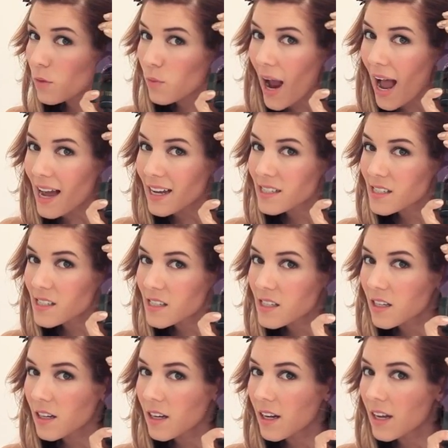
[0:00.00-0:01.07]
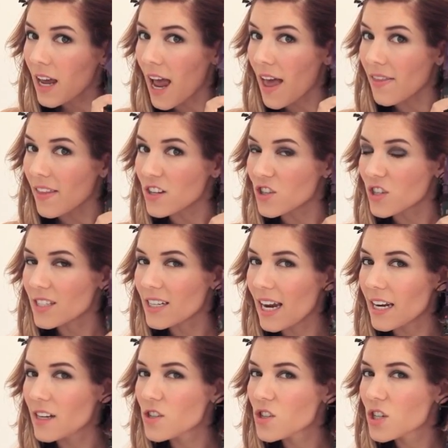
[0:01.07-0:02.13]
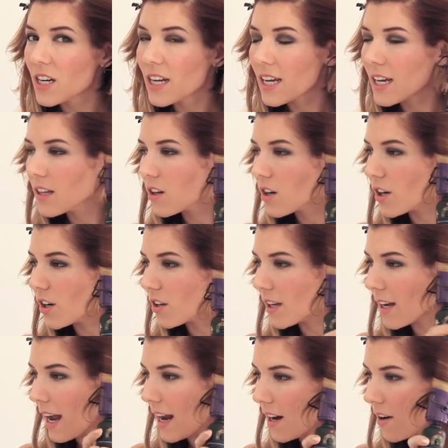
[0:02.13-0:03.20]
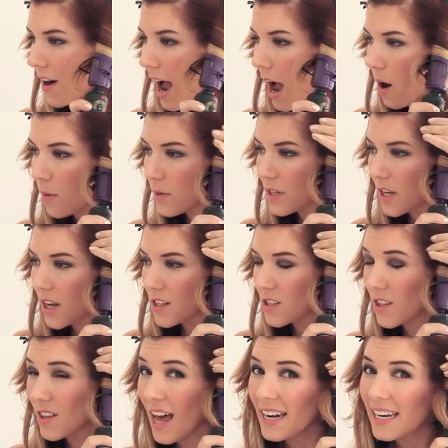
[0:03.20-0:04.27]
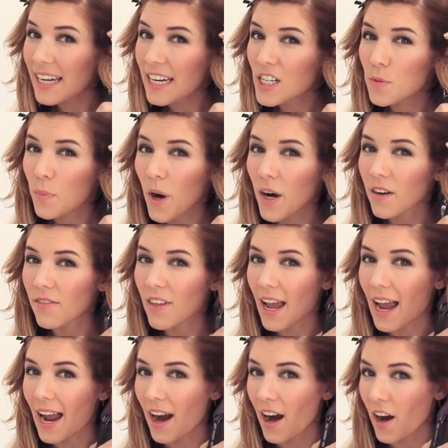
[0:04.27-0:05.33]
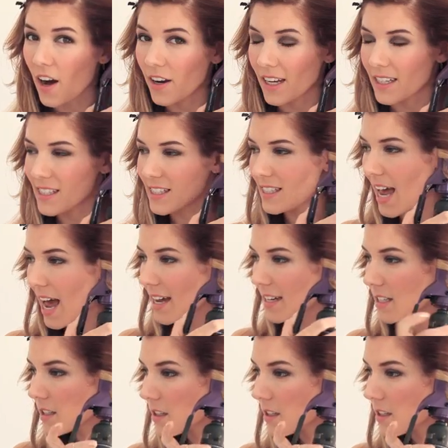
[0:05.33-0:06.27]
rest, and then just inching the curling iron out so that each part of the hair gets set.